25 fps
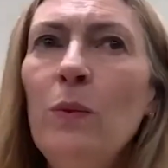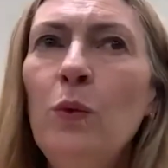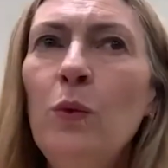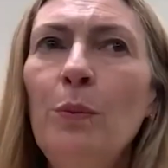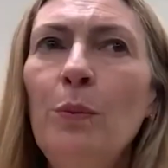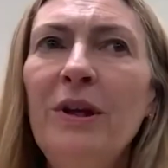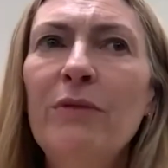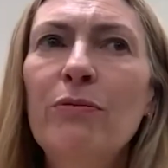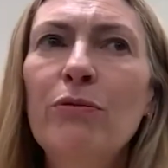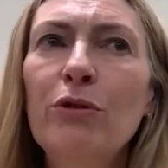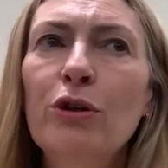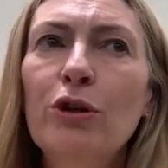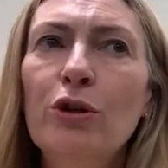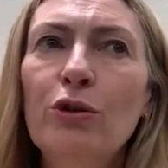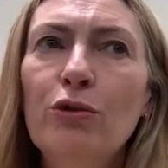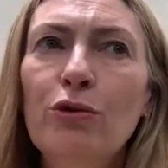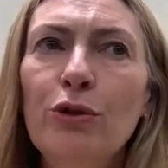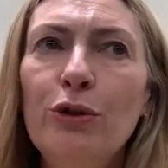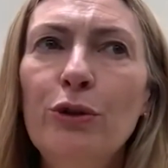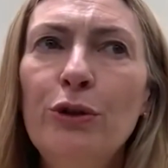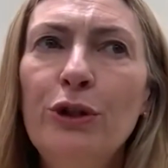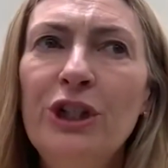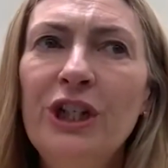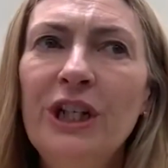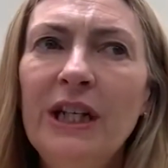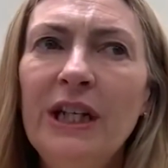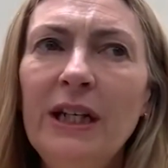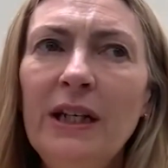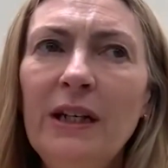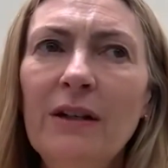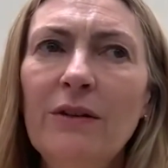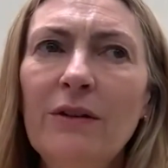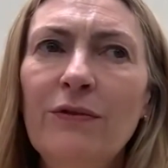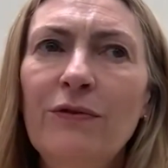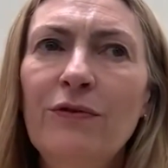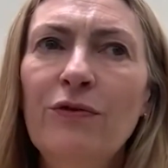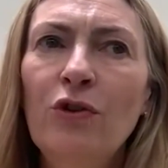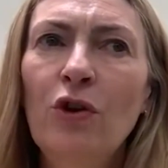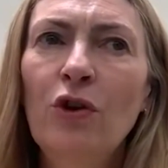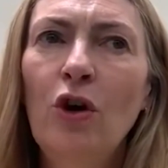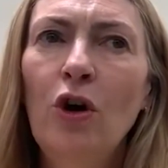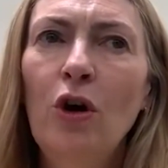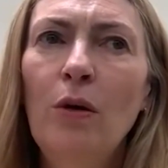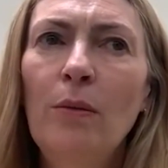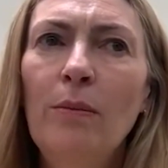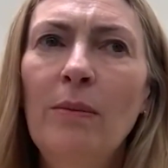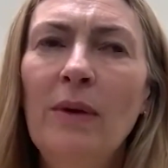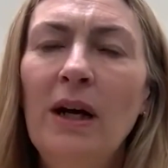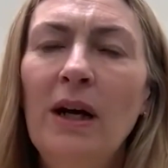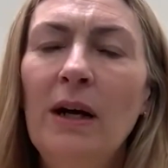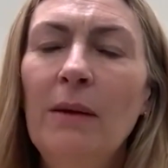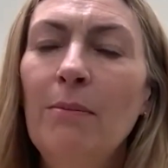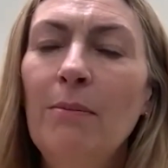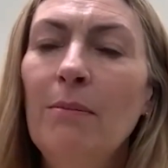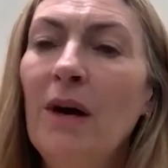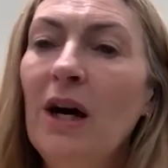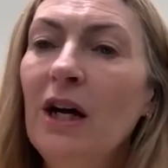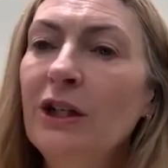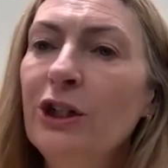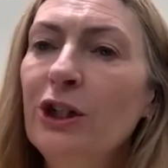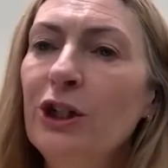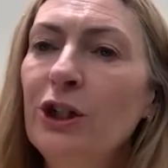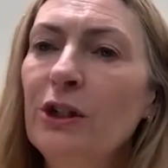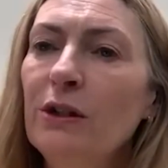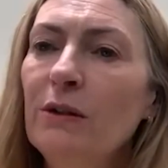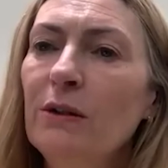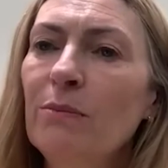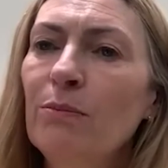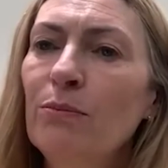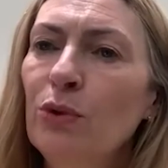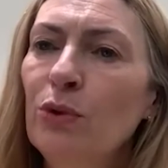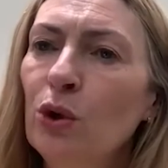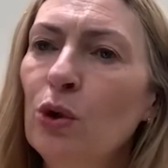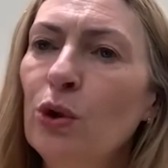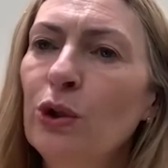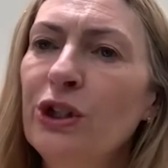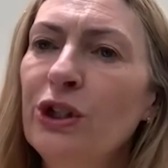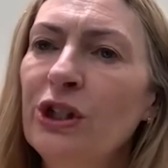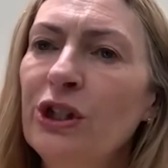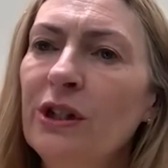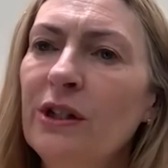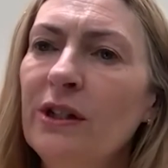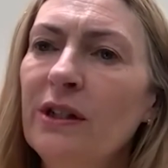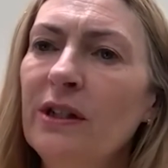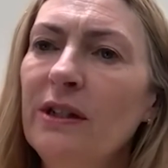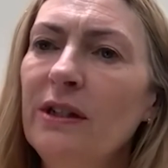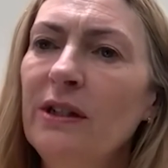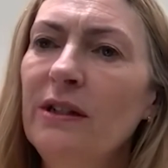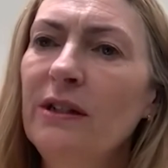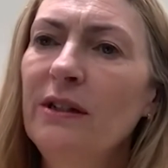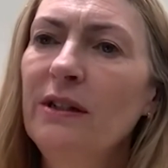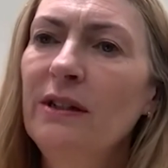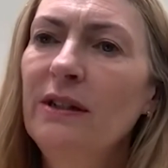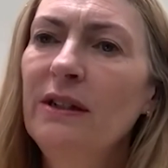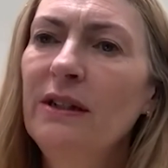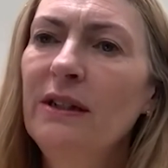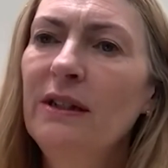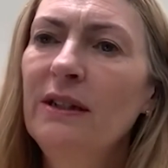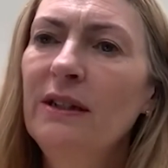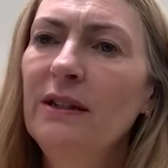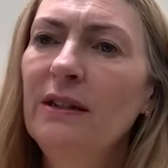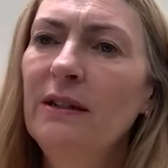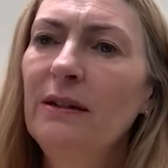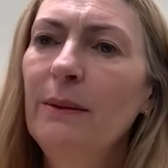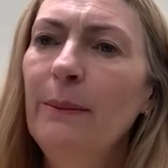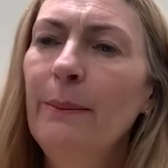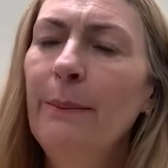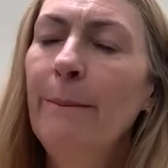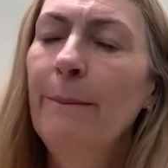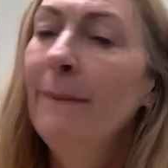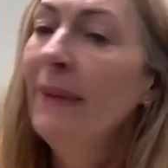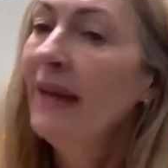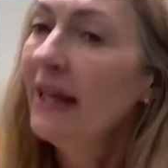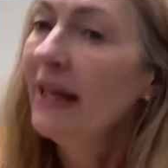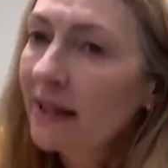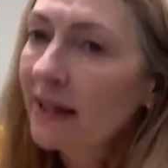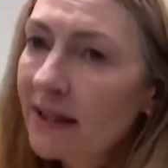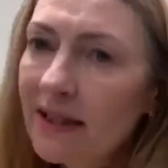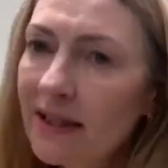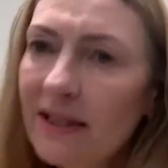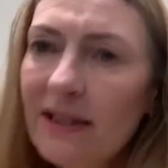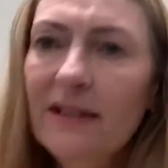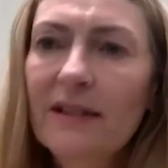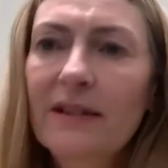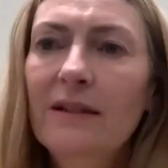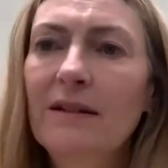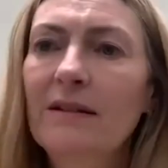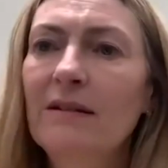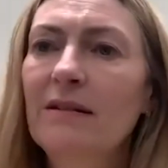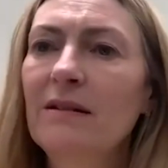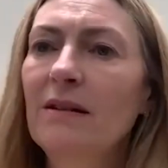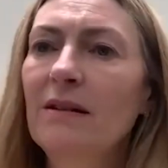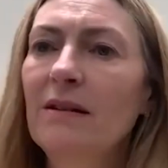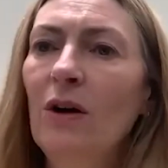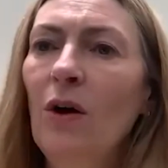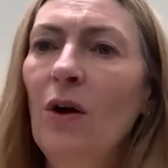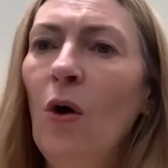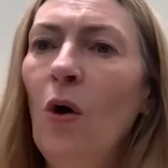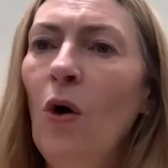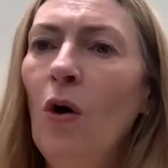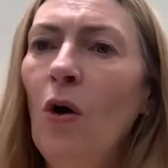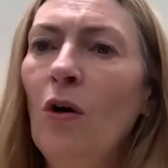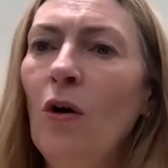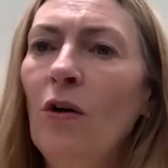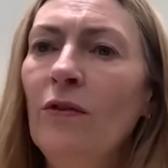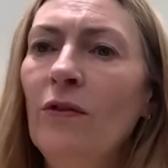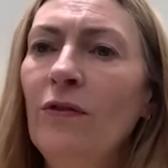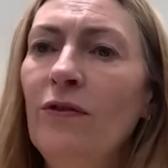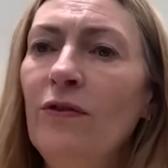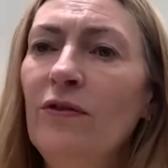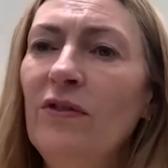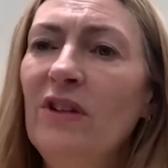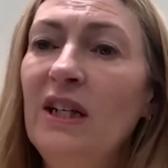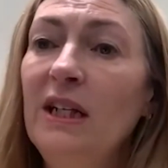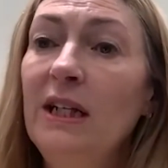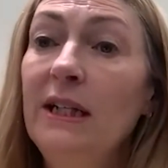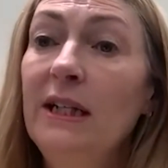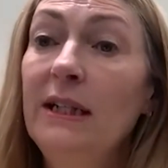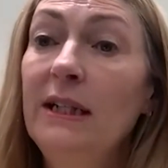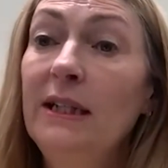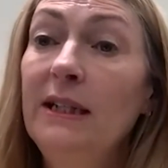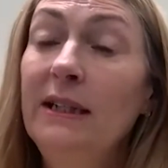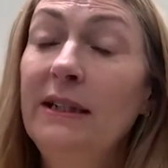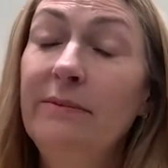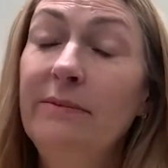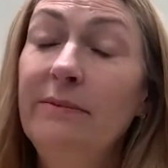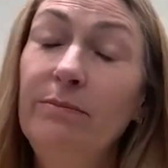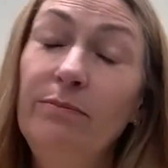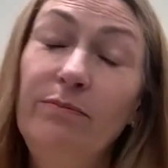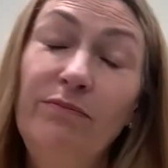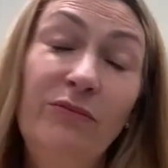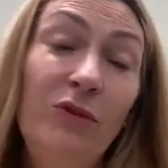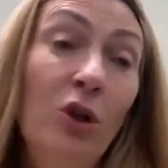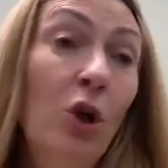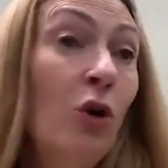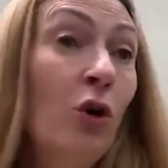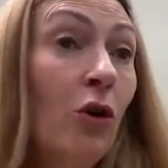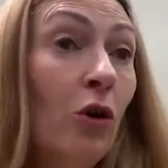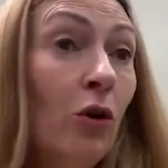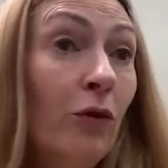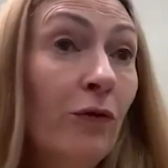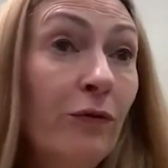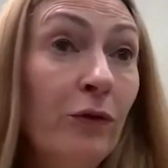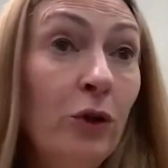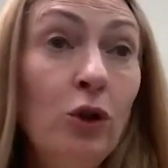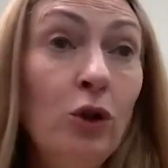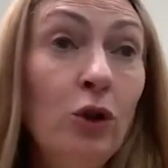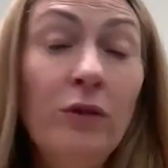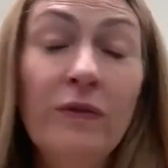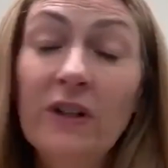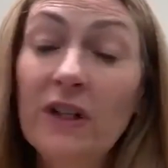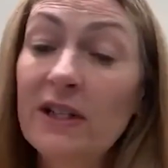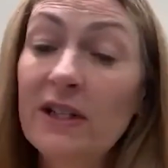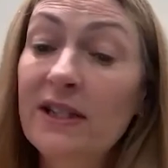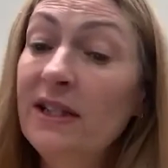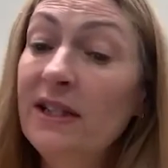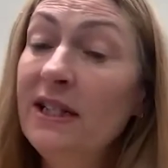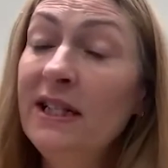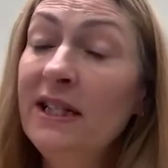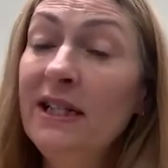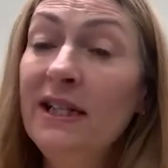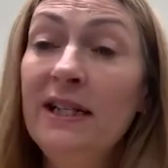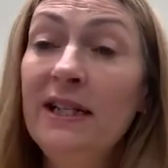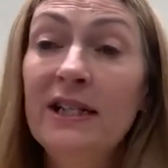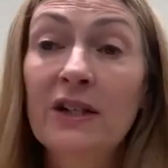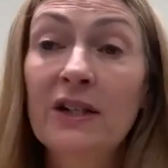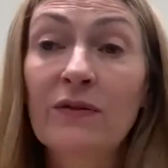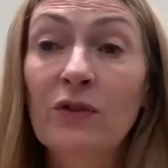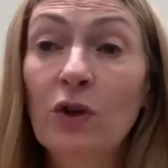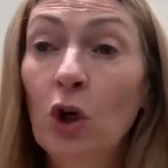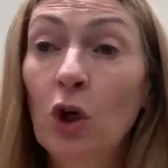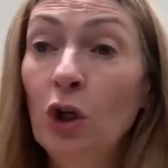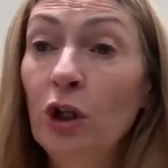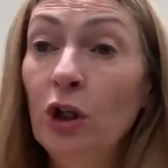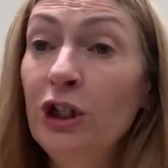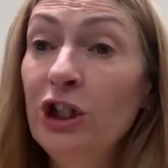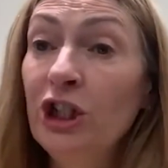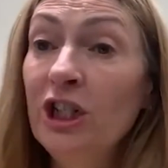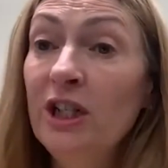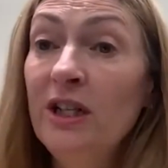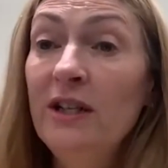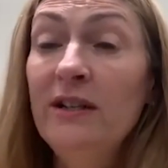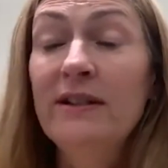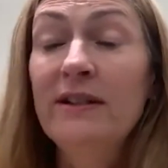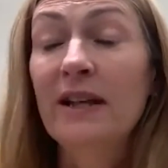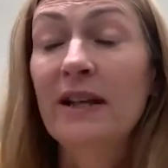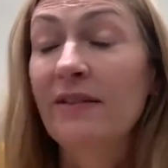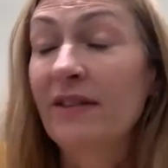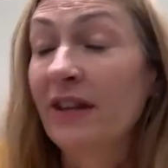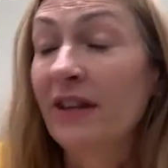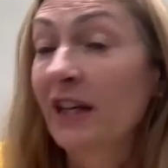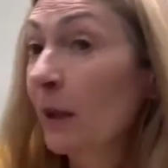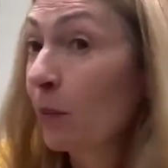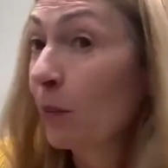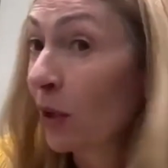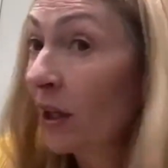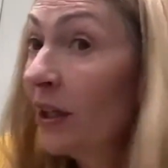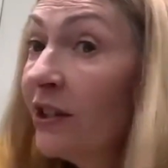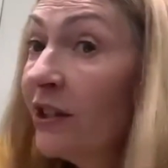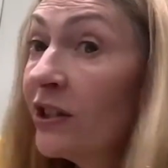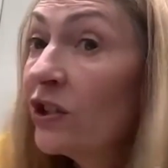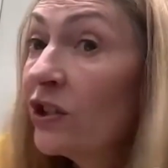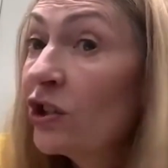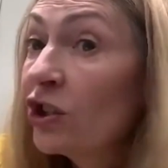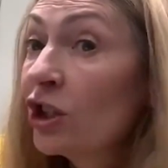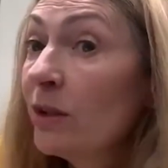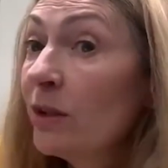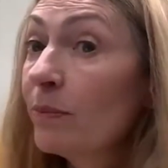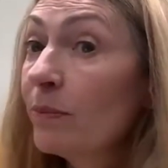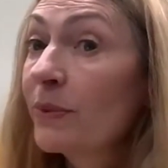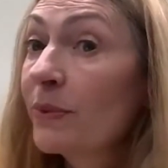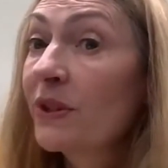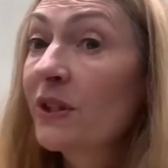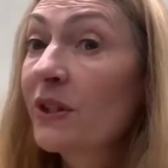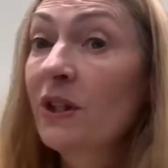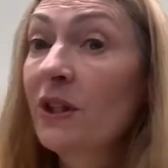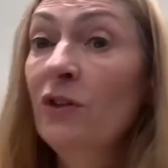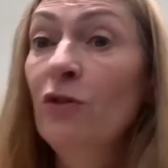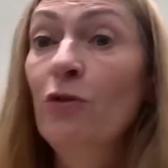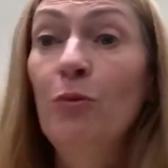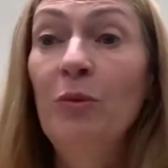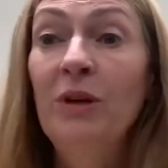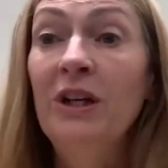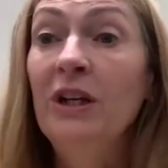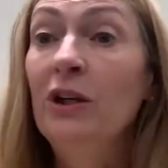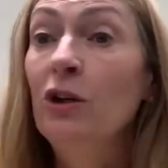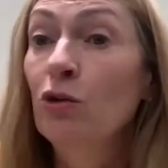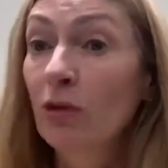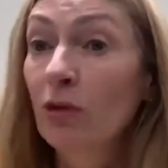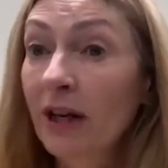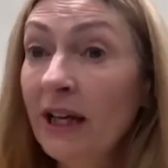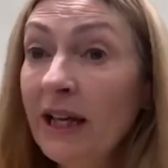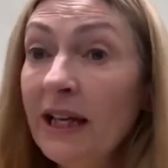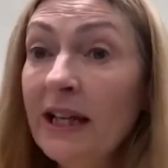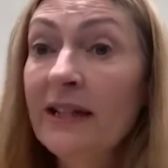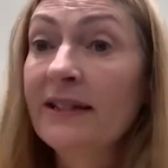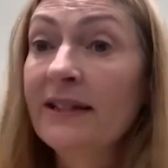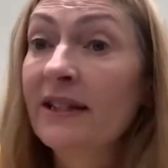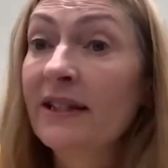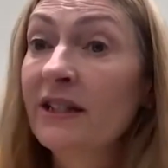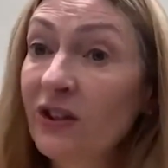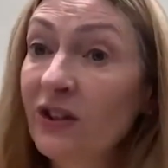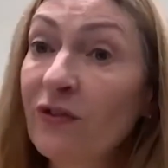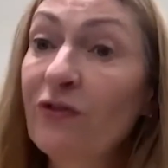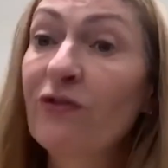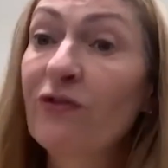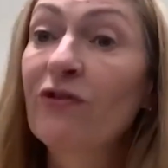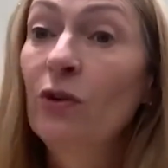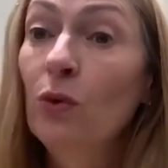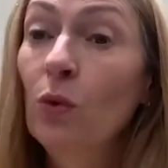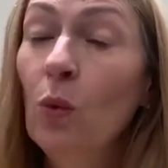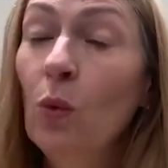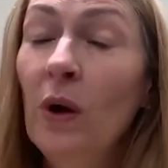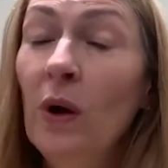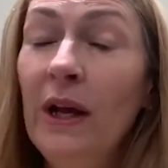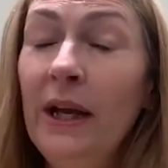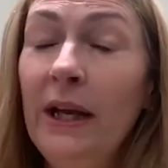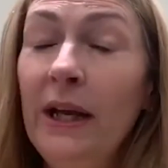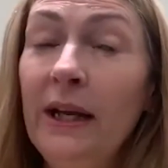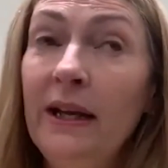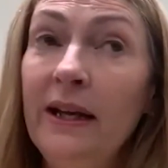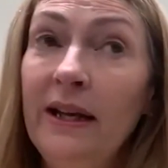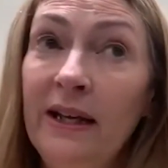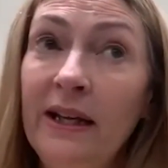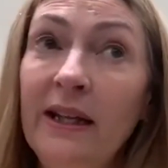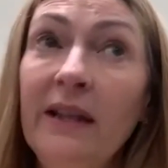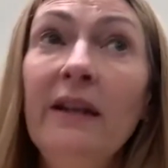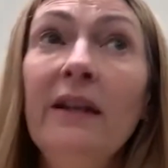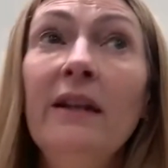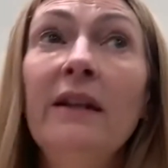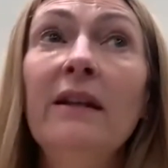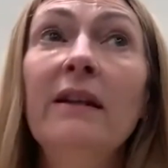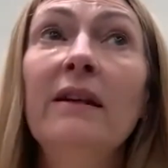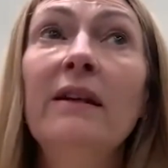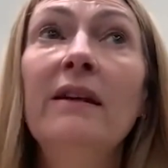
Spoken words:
be recruiting from a much broader mix of universities, of colleges. I think apprenticeships have been great as a different way in.